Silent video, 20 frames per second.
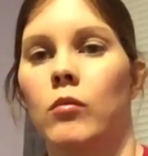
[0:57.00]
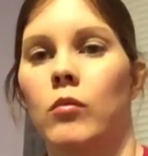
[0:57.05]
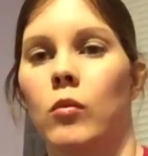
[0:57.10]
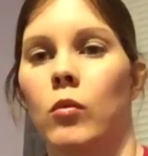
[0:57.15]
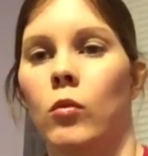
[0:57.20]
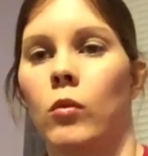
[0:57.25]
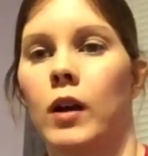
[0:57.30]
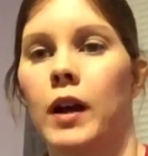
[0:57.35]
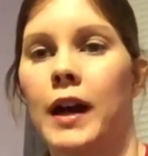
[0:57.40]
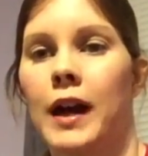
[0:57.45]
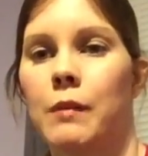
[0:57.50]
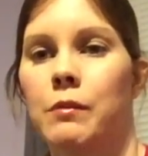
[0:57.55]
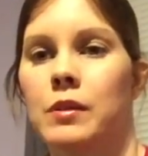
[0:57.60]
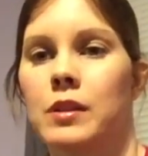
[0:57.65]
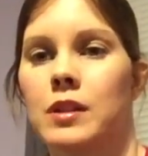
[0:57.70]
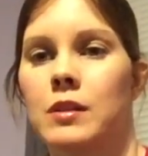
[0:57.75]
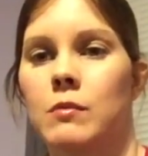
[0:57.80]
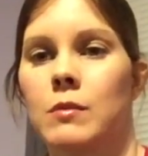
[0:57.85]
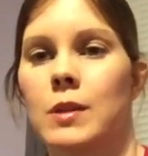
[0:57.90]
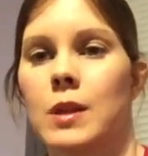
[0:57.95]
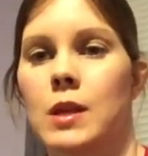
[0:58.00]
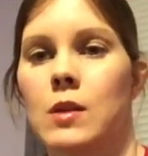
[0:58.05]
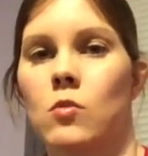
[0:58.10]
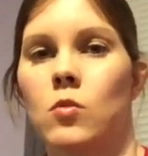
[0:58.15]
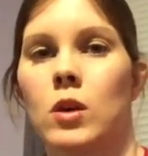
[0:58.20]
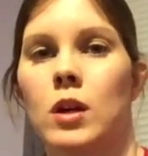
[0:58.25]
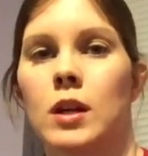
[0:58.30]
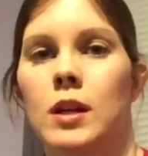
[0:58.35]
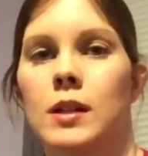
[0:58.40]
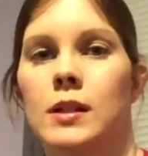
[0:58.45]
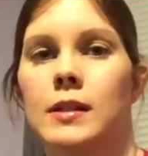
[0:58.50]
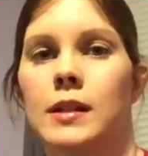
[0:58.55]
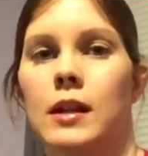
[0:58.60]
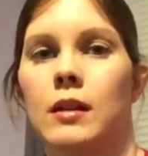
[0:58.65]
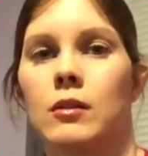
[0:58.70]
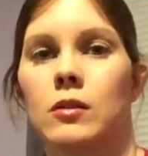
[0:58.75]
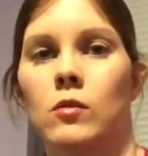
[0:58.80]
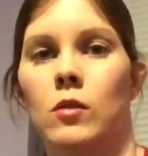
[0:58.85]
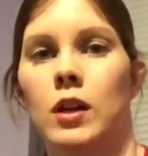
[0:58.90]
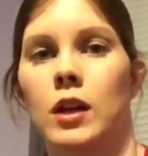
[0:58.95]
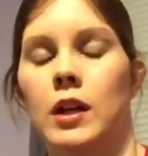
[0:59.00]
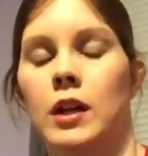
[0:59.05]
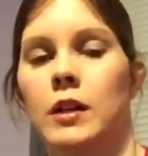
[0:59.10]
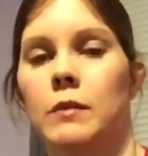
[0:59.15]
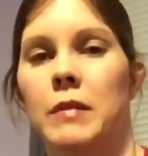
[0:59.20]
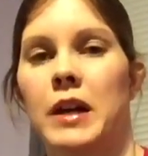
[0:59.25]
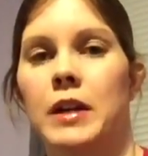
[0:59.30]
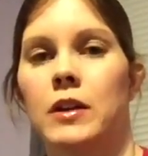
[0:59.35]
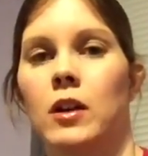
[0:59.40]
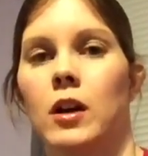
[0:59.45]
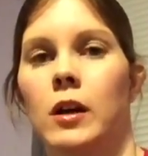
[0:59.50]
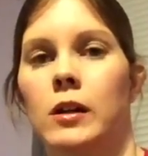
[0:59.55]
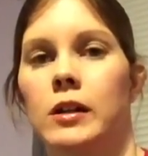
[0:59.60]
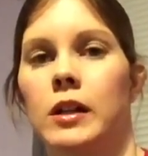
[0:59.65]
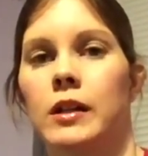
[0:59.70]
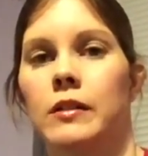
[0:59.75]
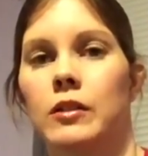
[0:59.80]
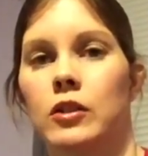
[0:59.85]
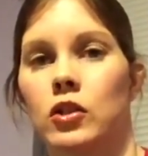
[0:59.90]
What happened to me was I was walking my dog down the